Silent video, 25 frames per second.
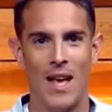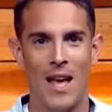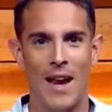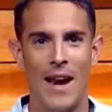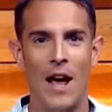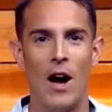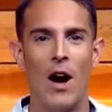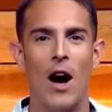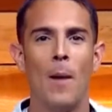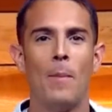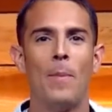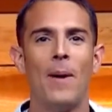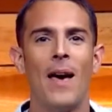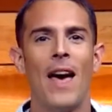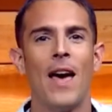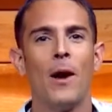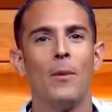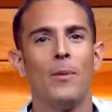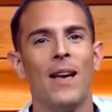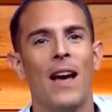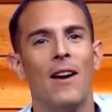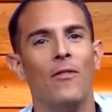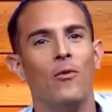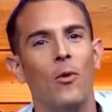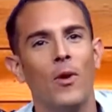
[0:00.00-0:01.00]
Now, up ahead,
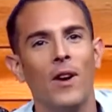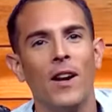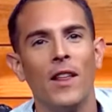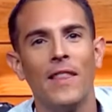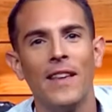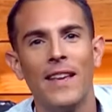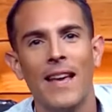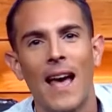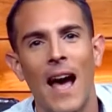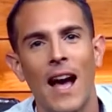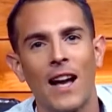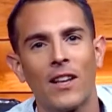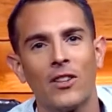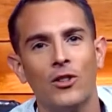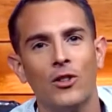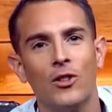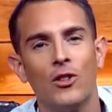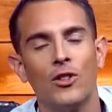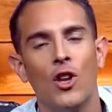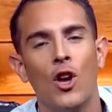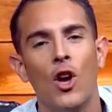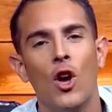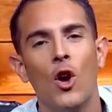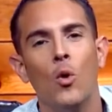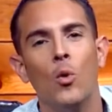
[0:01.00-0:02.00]
we have one of the
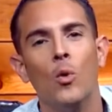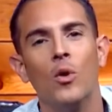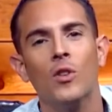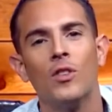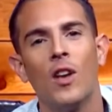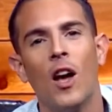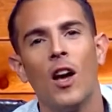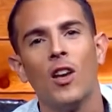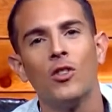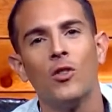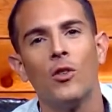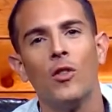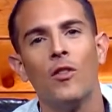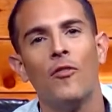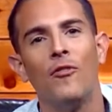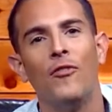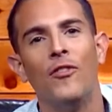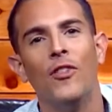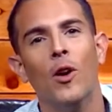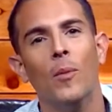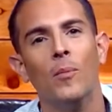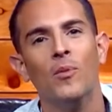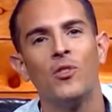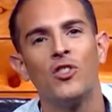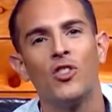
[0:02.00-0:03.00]
actors who is also the
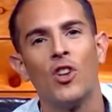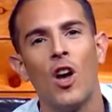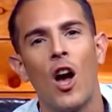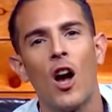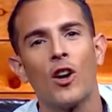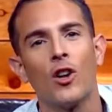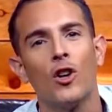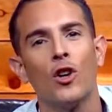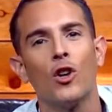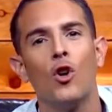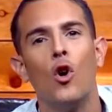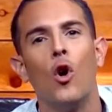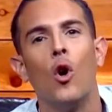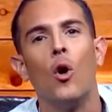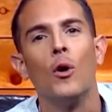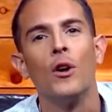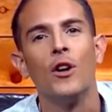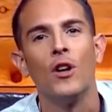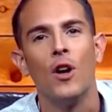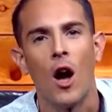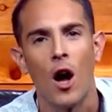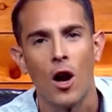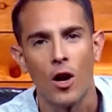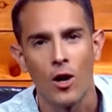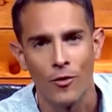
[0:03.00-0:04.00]
film's soccer
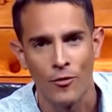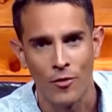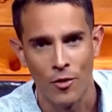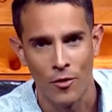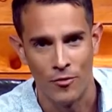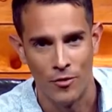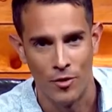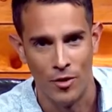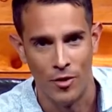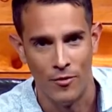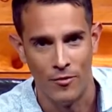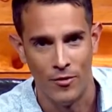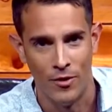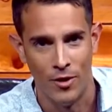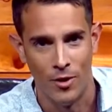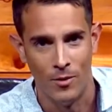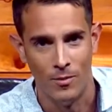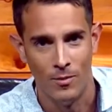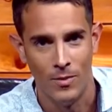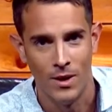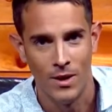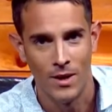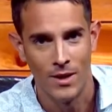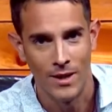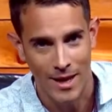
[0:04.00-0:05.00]
choreographer for the film.
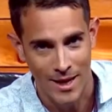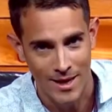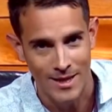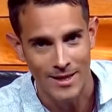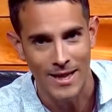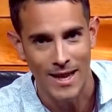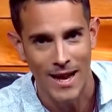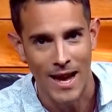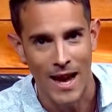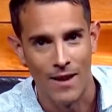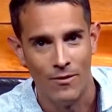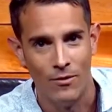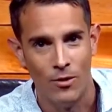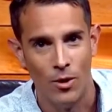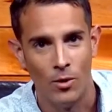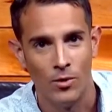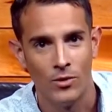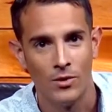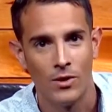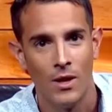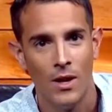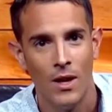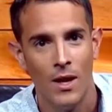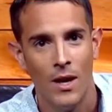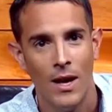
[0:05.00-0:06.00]
Yes, they have those.
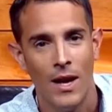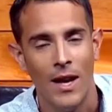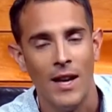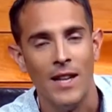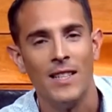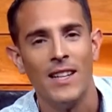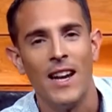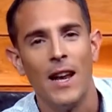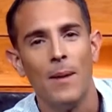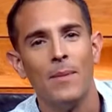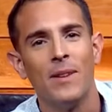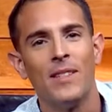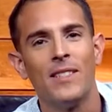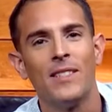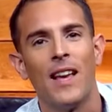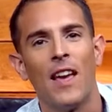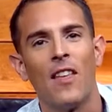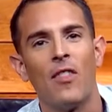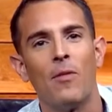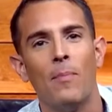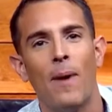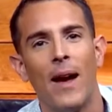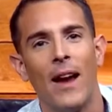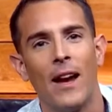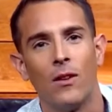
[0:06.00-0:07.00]
His name is
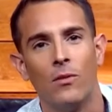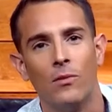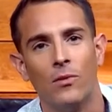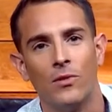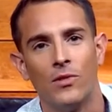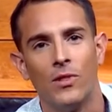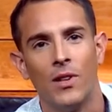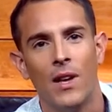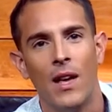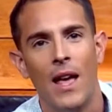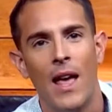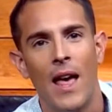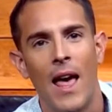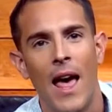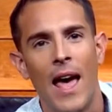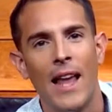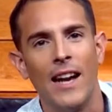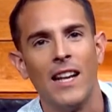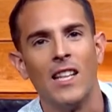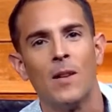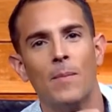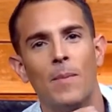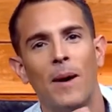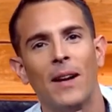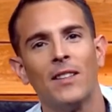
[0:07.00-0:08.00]
Seth Michaels, and
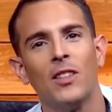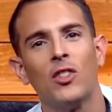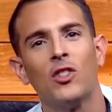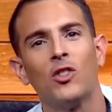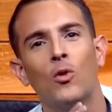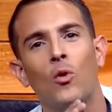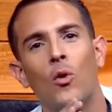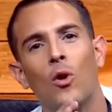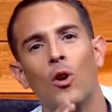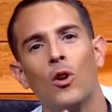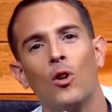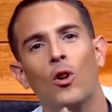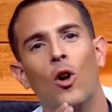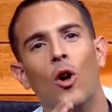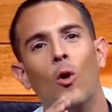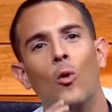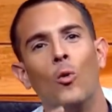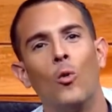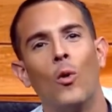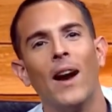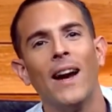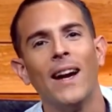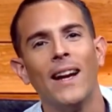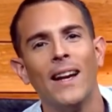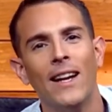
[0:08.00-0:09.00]
he's about to score a goal
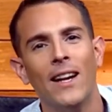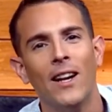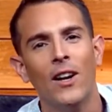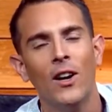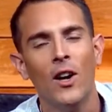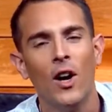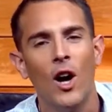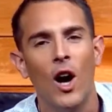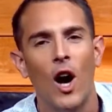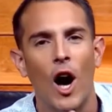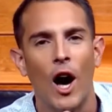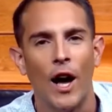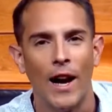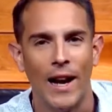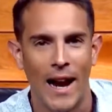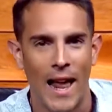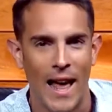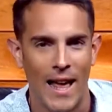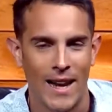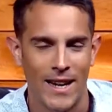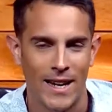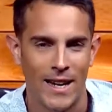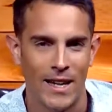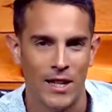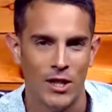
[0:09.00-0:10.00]
right here on
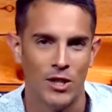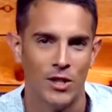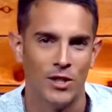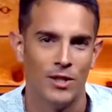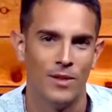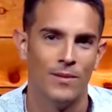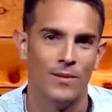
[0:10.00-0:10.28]
LatiNation.